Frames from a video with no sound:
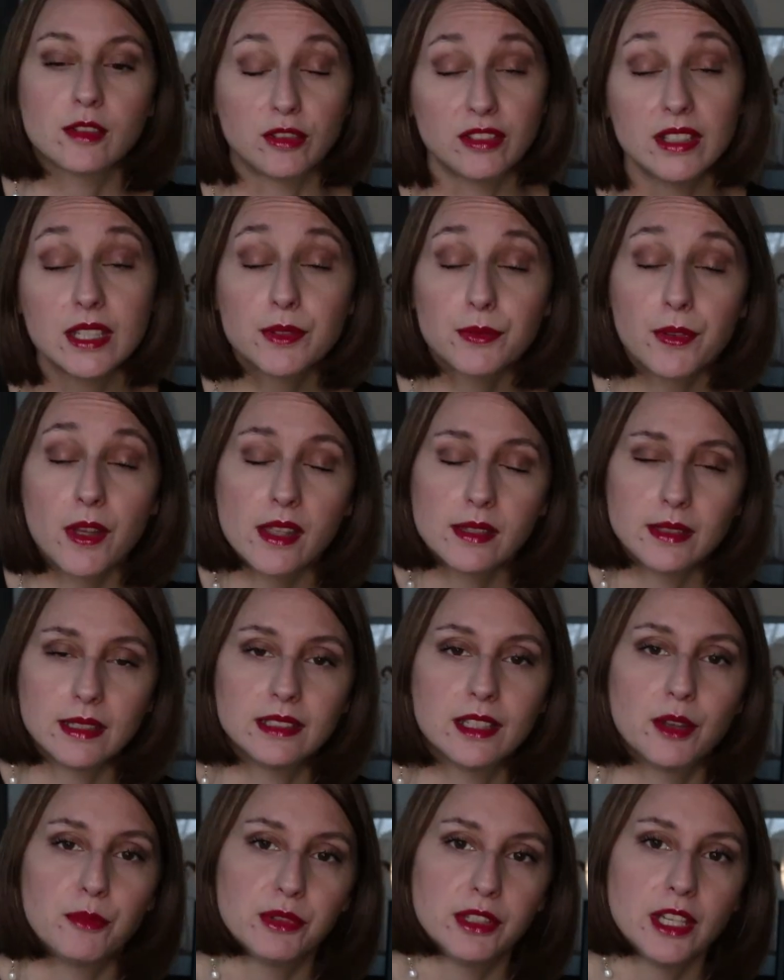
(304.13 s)
So this first
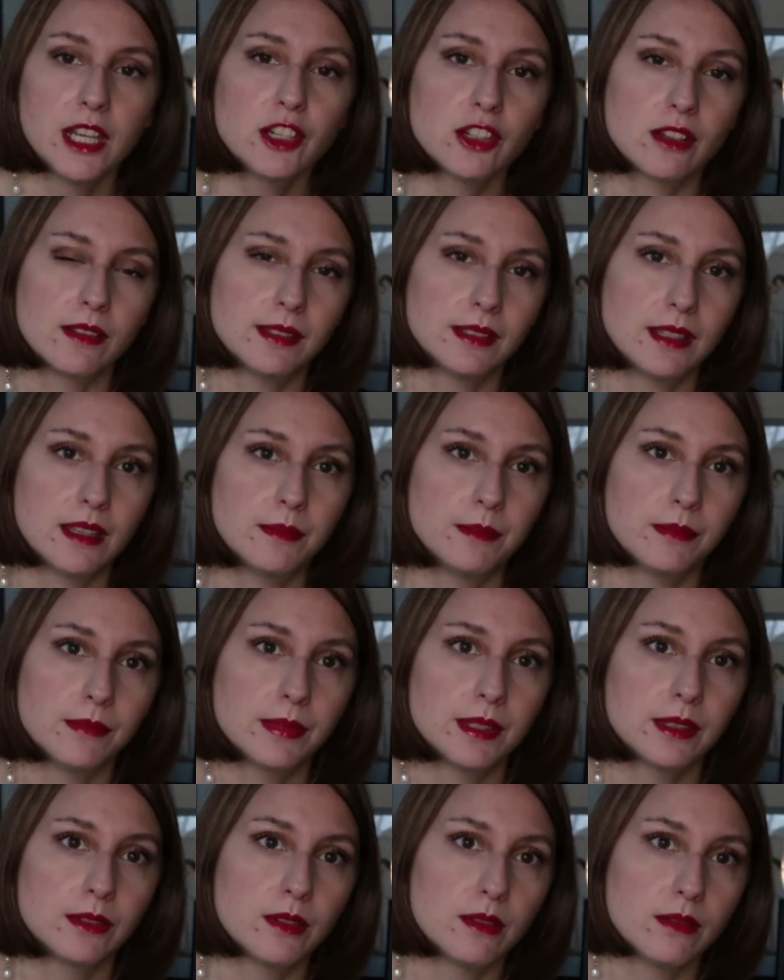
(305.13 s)
interpretation
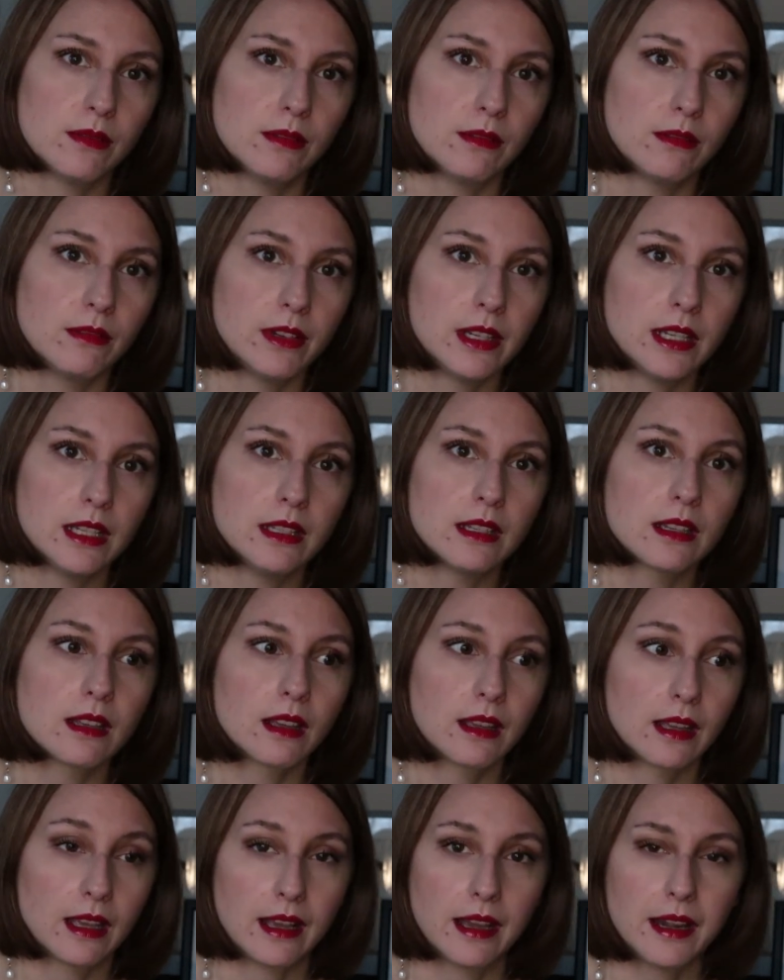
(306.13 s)
seems to read
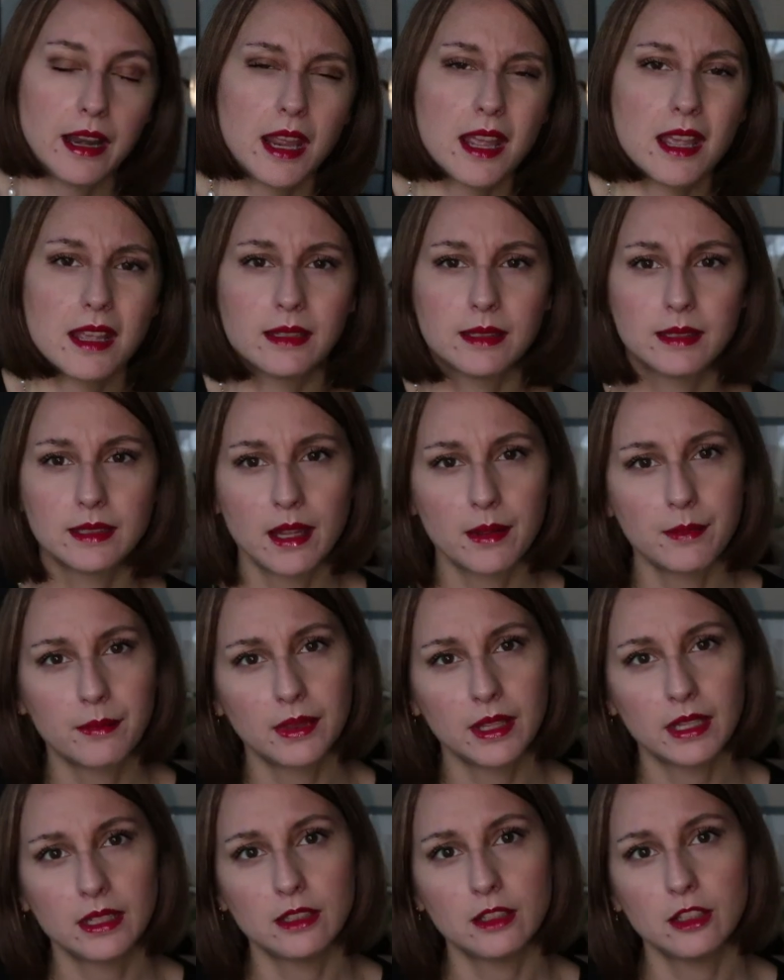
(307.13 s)
Kegare as
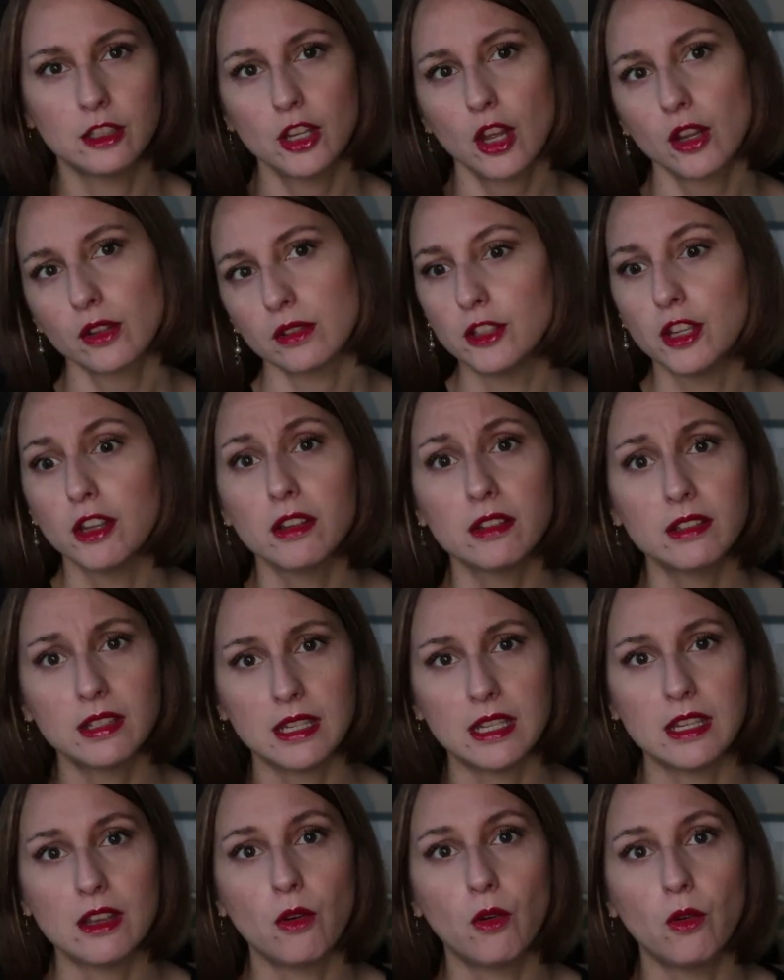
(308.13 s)
something not
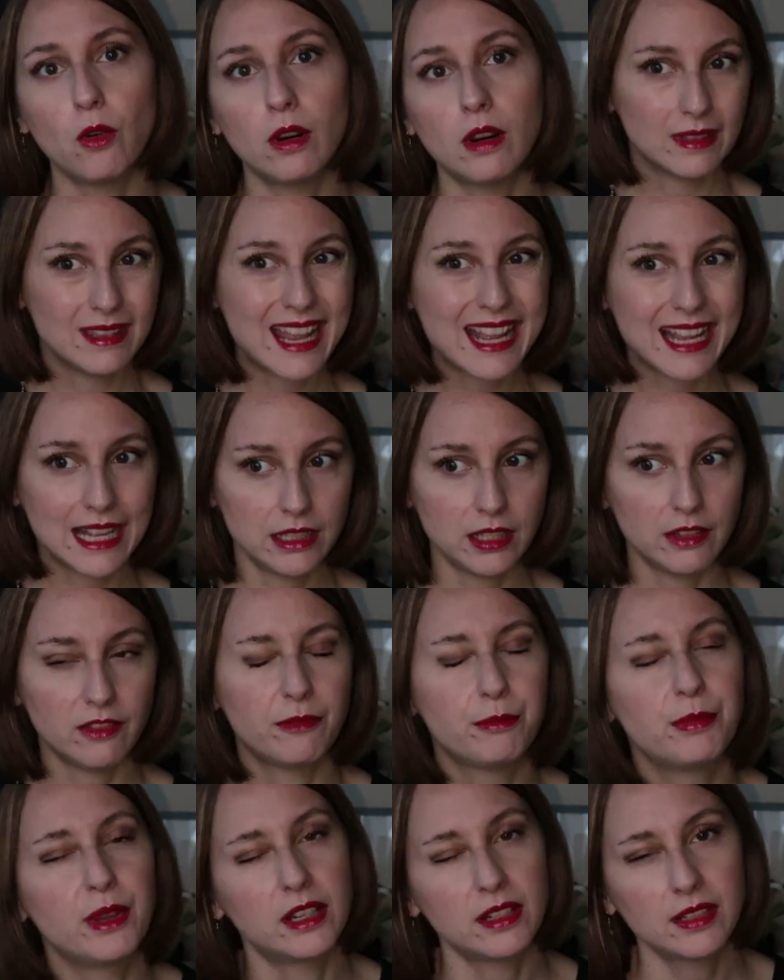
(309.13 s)
dirty or
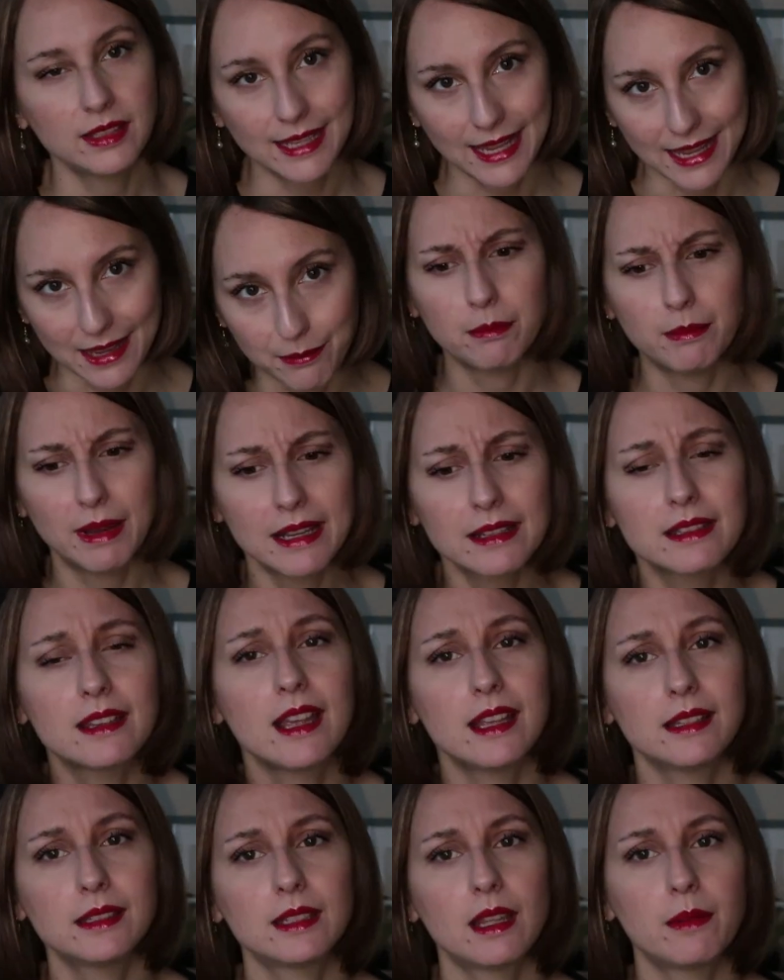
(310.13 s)
negative per se, but
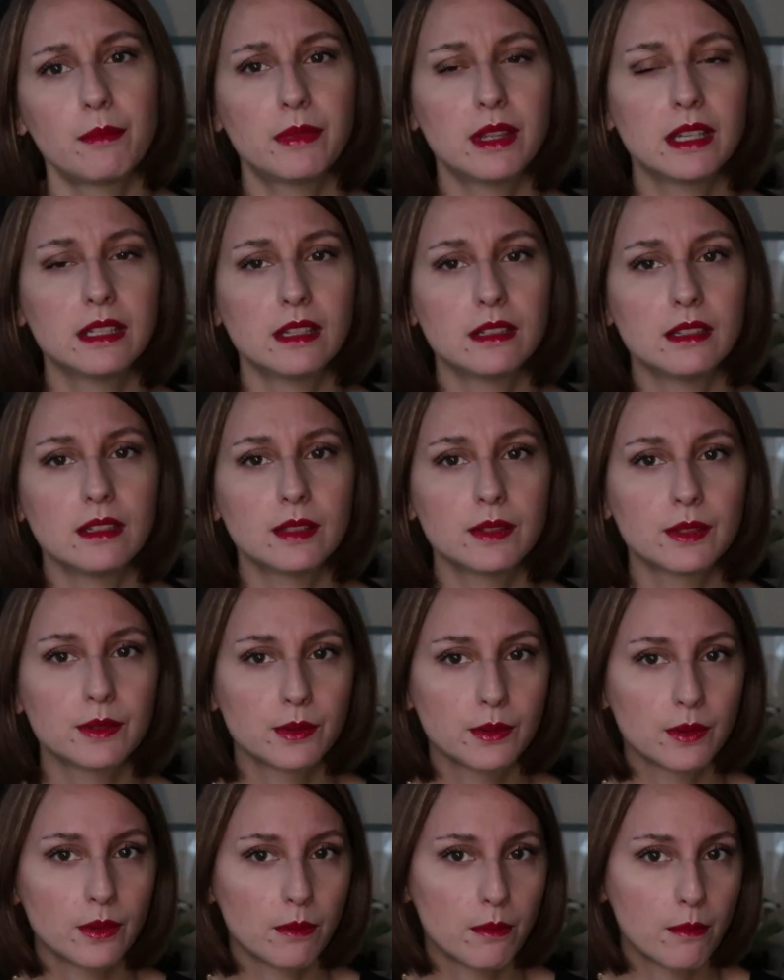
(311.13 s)
as something that
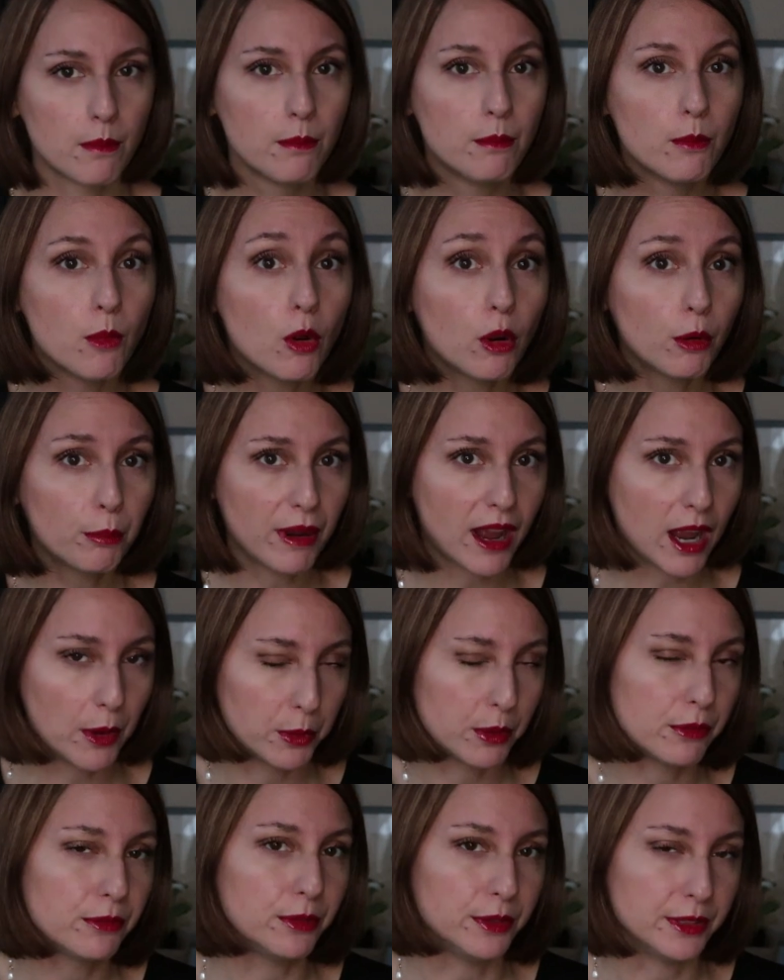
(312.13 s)
is more
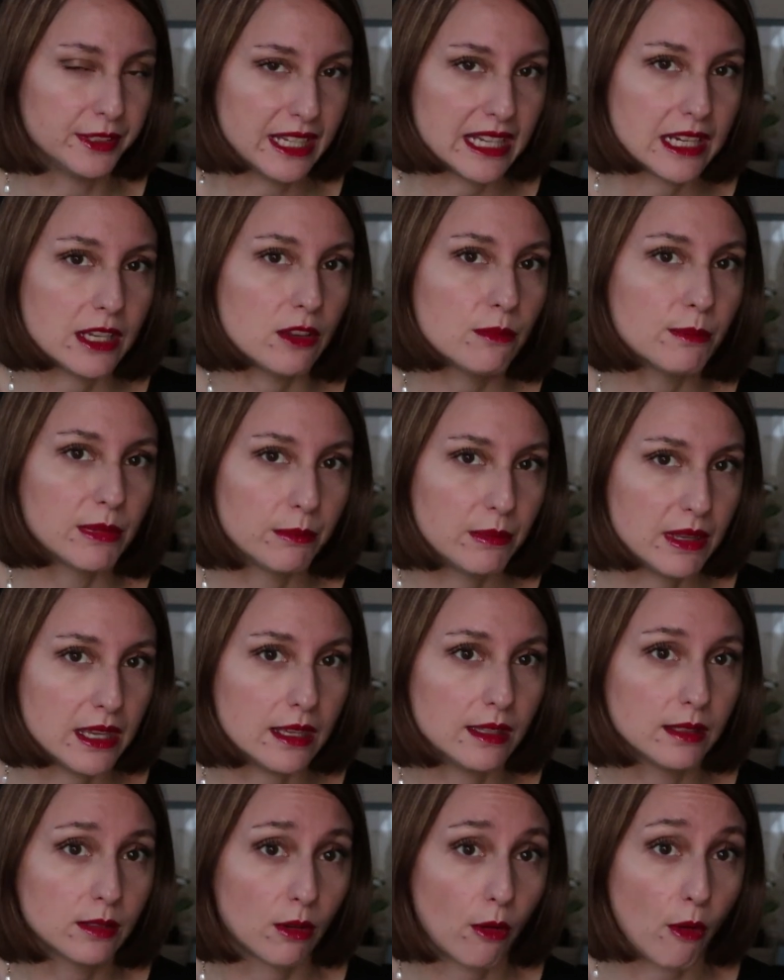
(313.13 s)
powerful than human
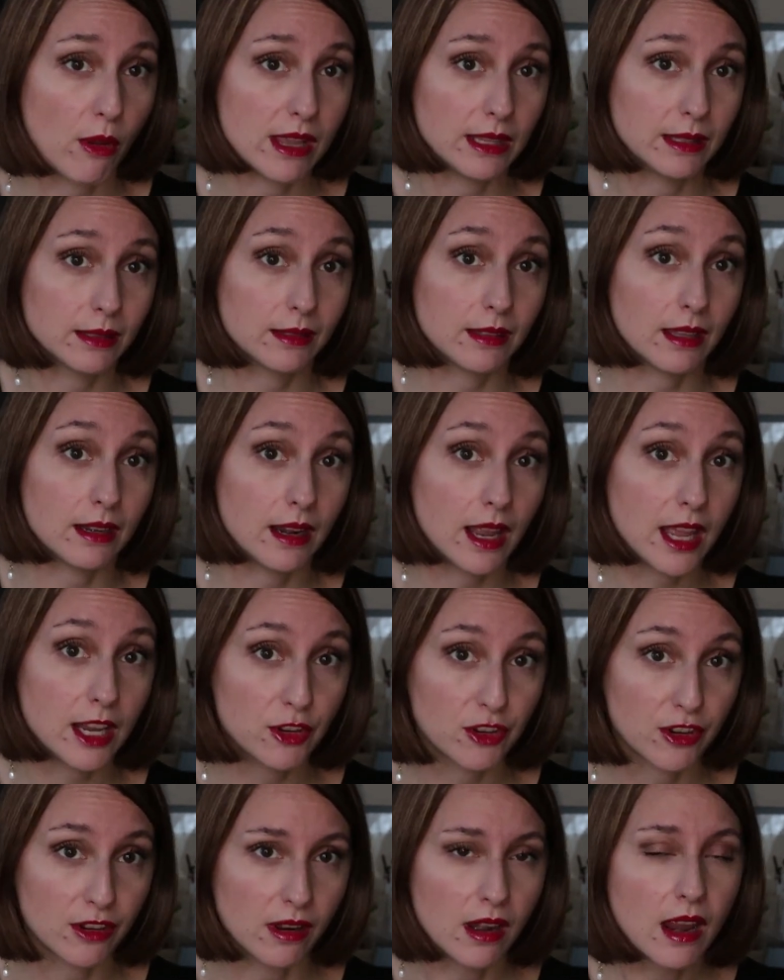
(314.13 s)
beings so it's the
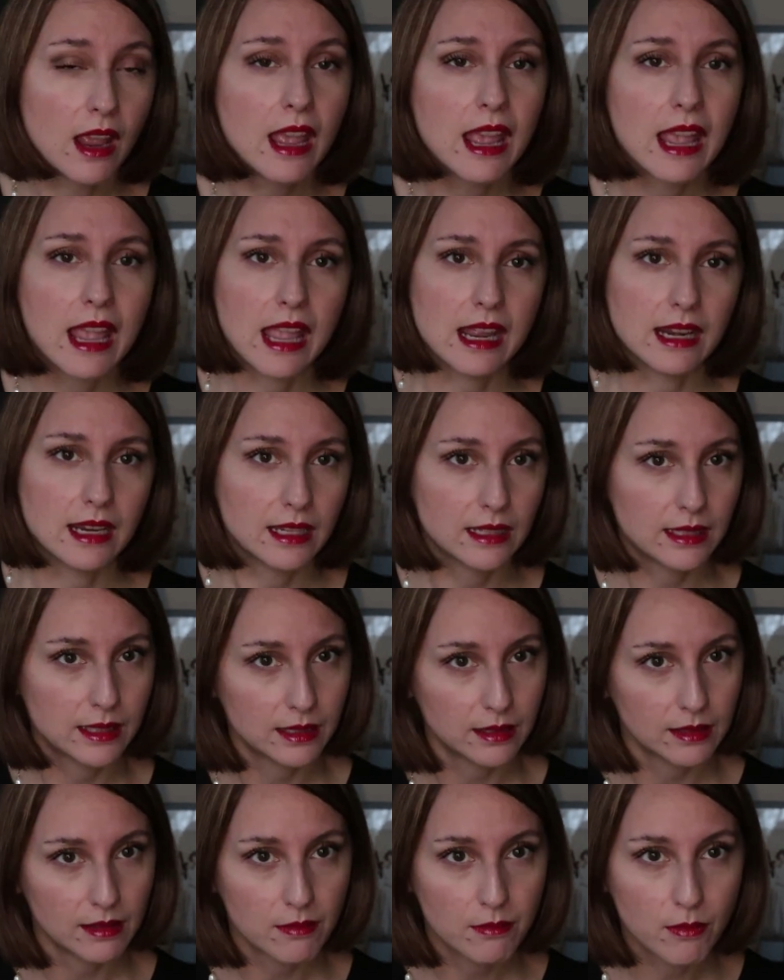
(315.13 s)
nature in
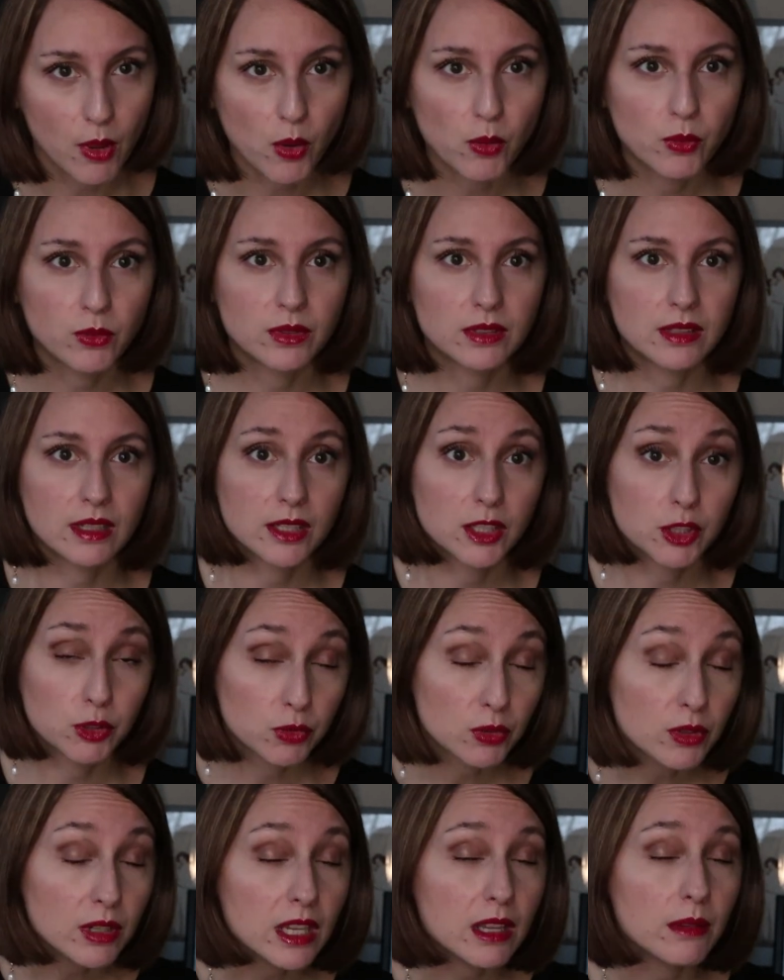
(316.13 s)
its most
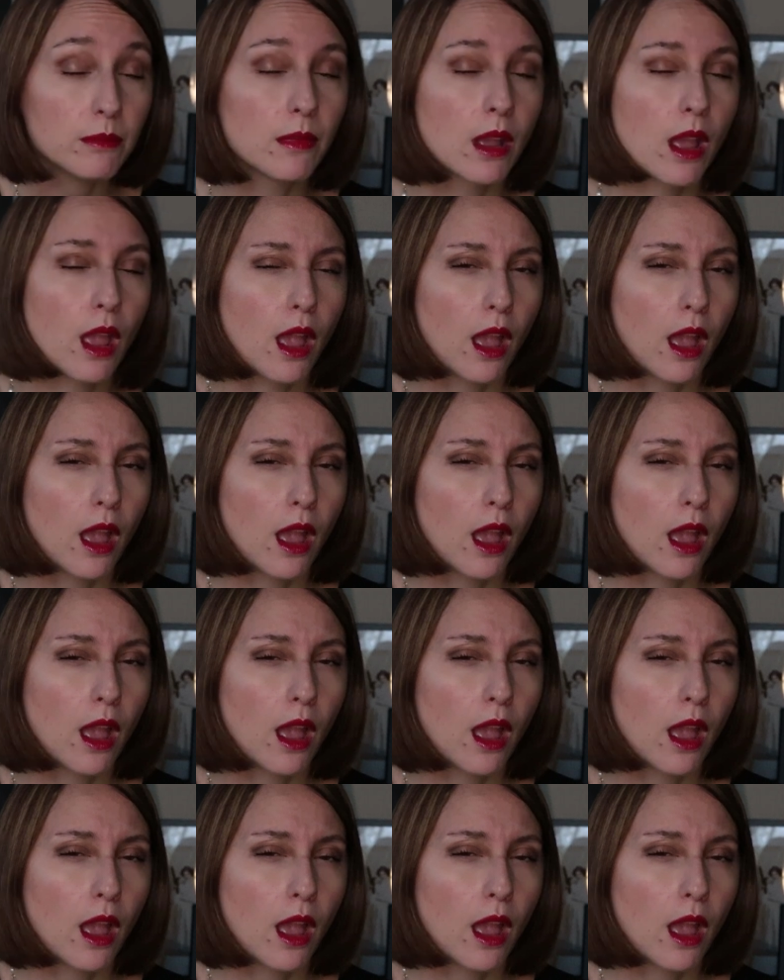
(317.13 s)
extreme